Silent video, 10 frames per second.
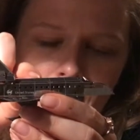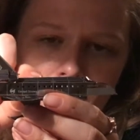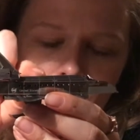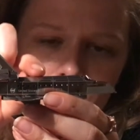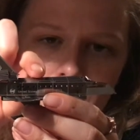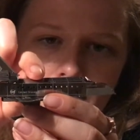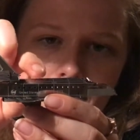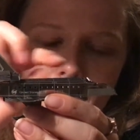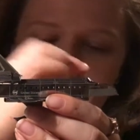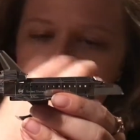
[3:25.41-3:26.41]
on
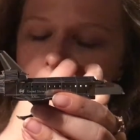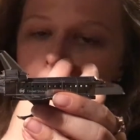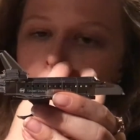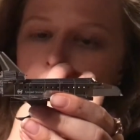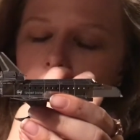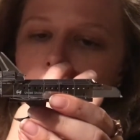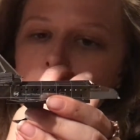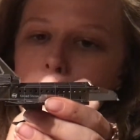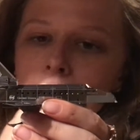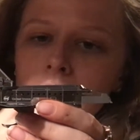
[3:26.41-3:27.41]
top, and for
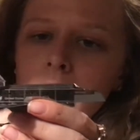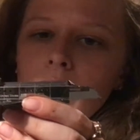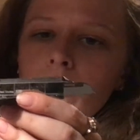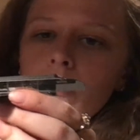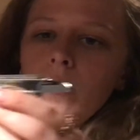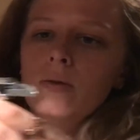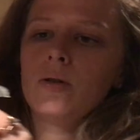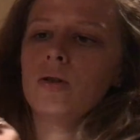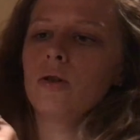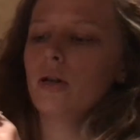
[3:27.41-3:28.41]
that you
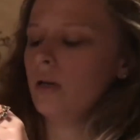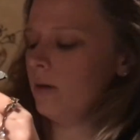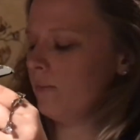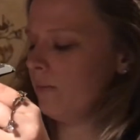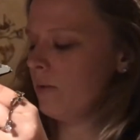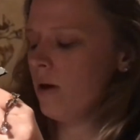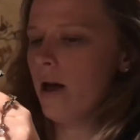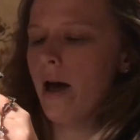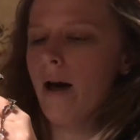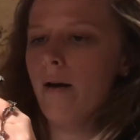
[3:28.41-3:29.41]
should
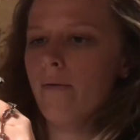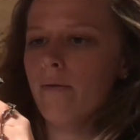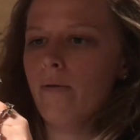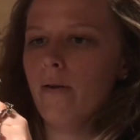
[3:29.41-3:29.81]
have